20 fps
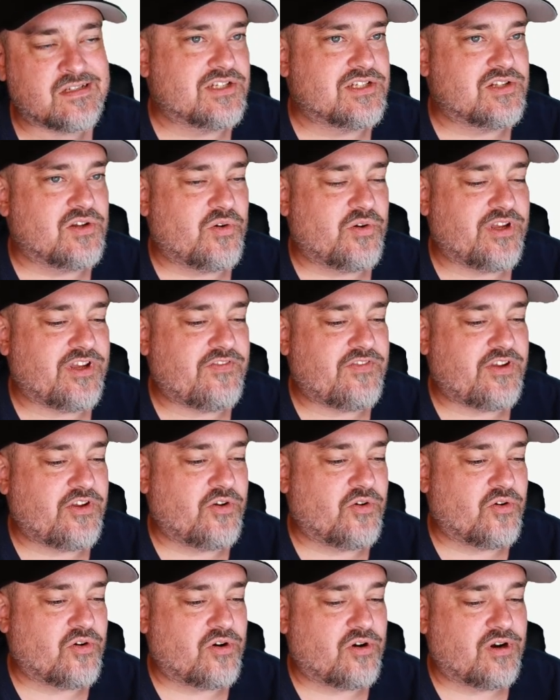So if
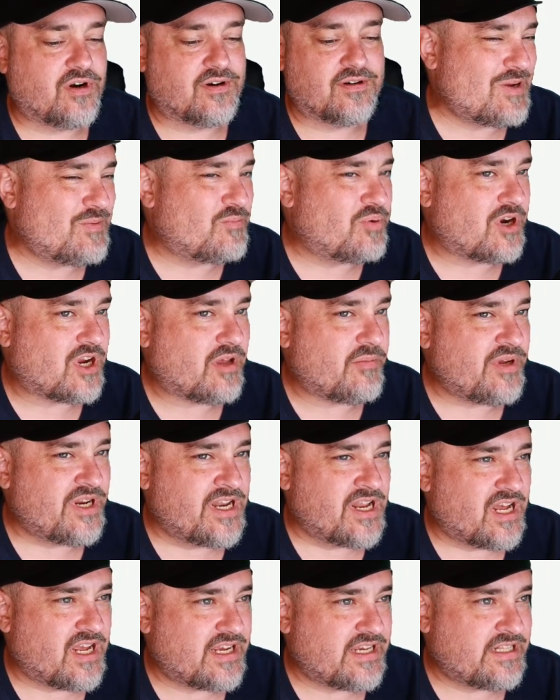you're probably
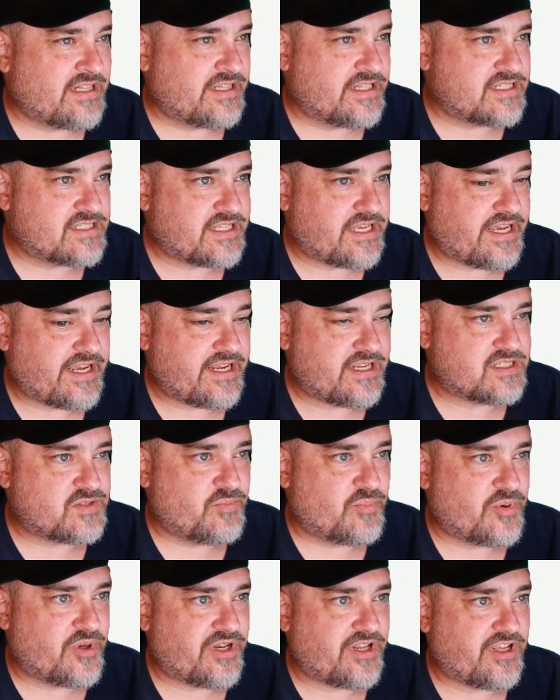not in this case,
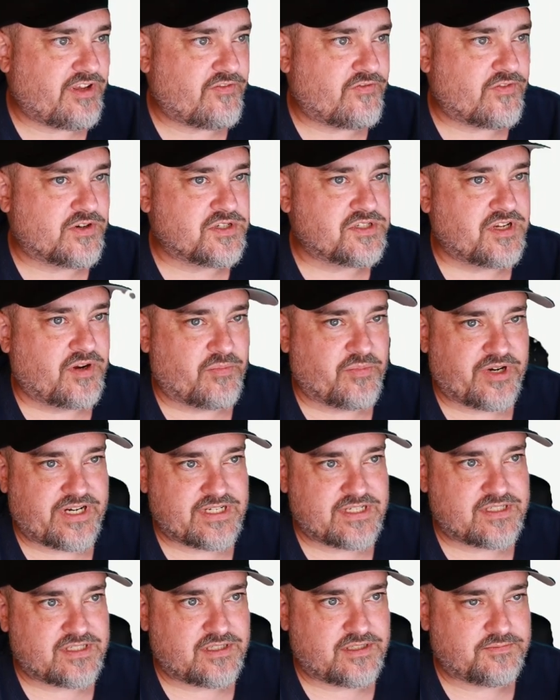but if for some
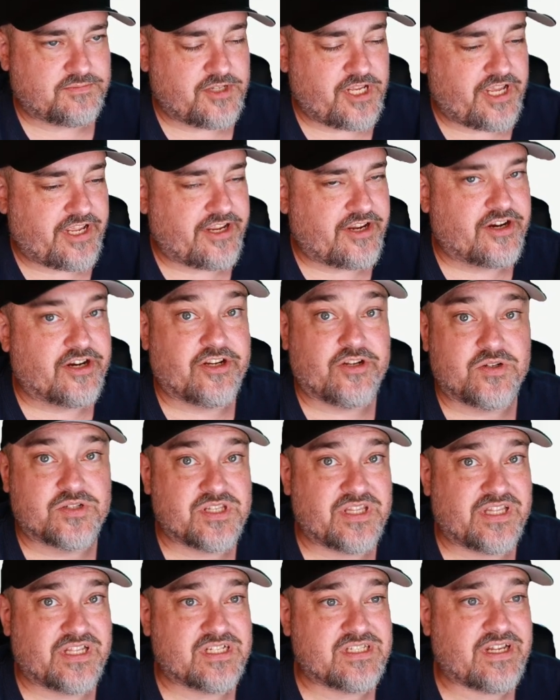reason you're
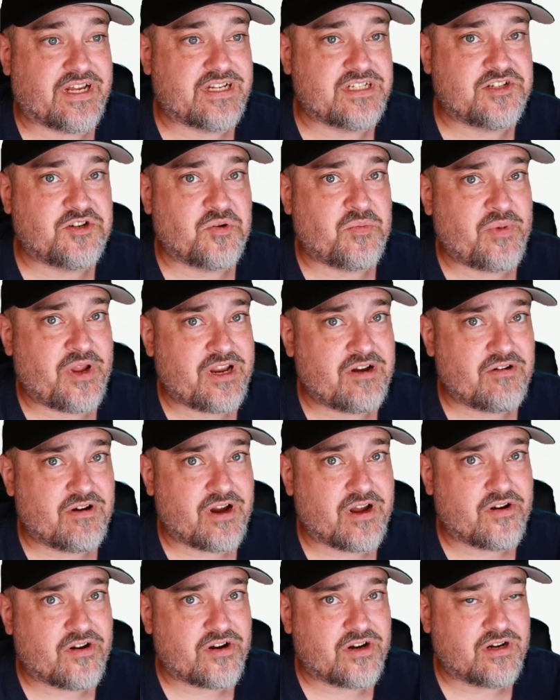using this as your main
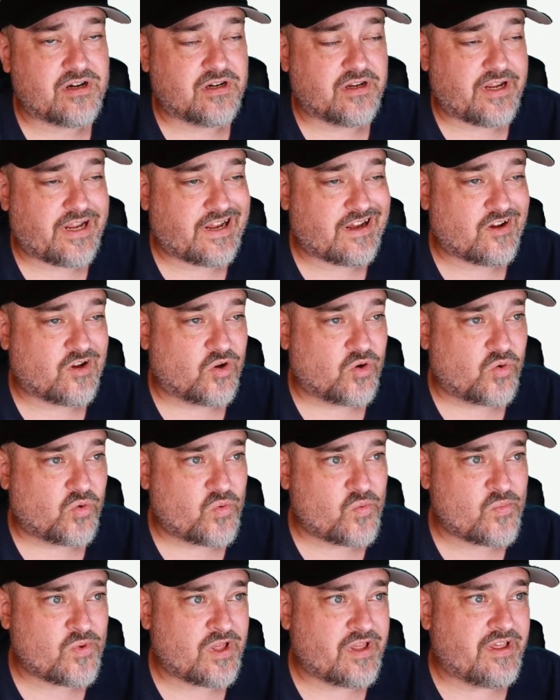router at
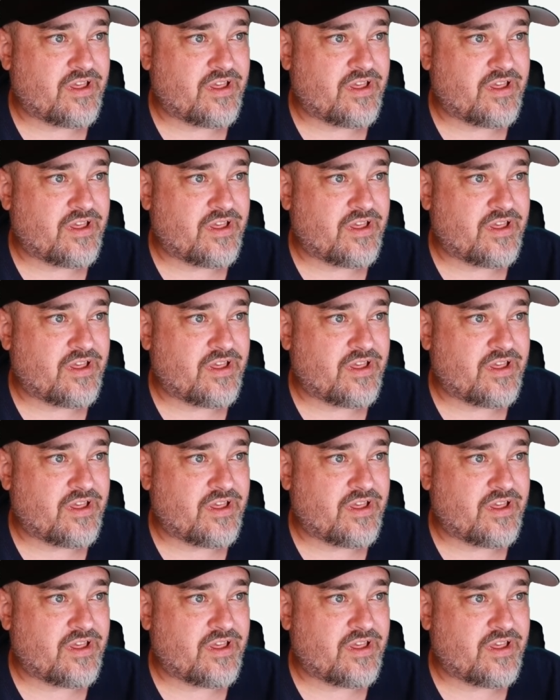home